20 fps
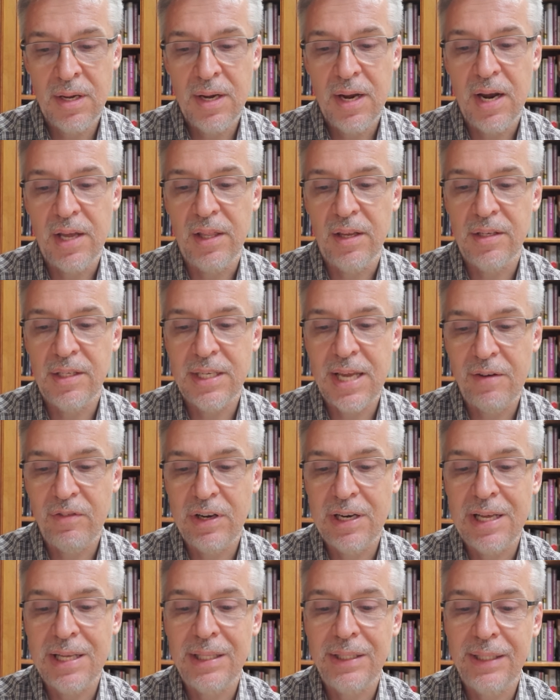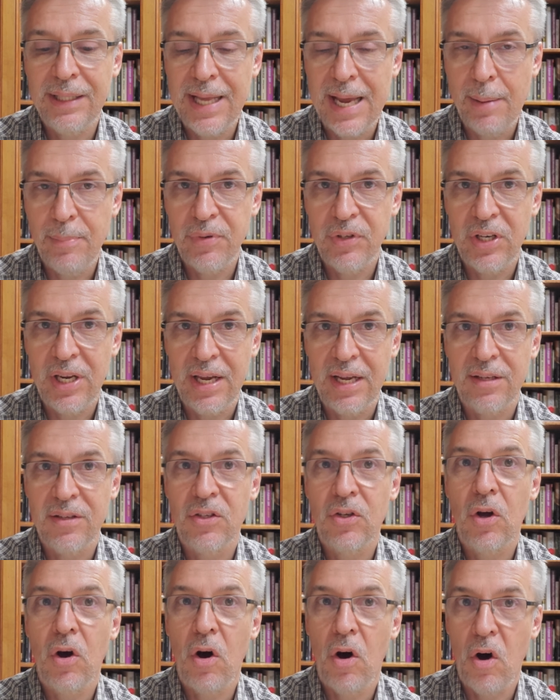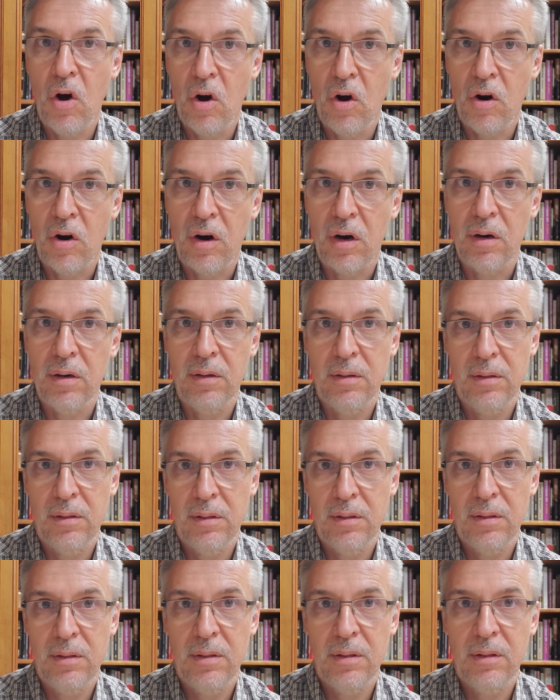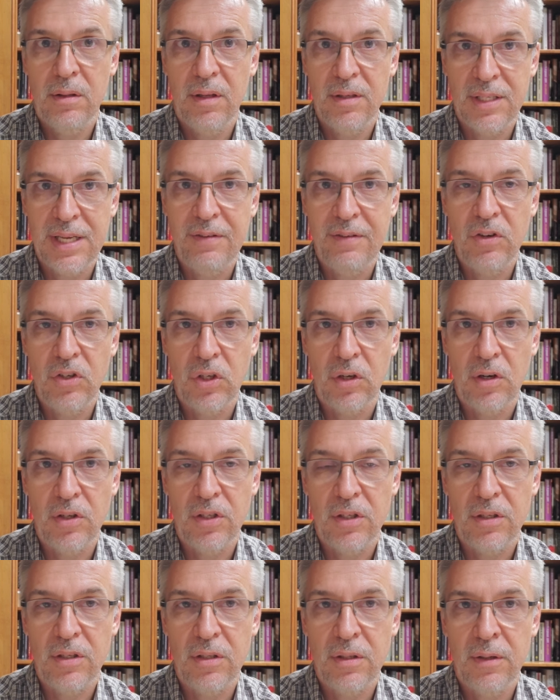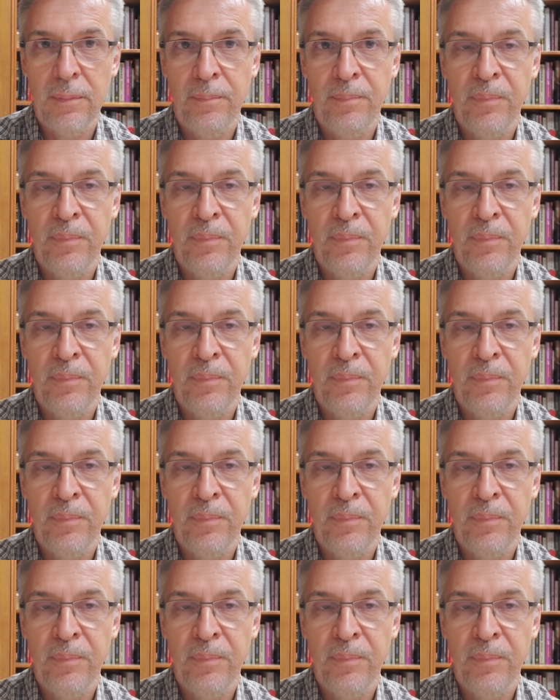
and the seven lampstands are the seven churches.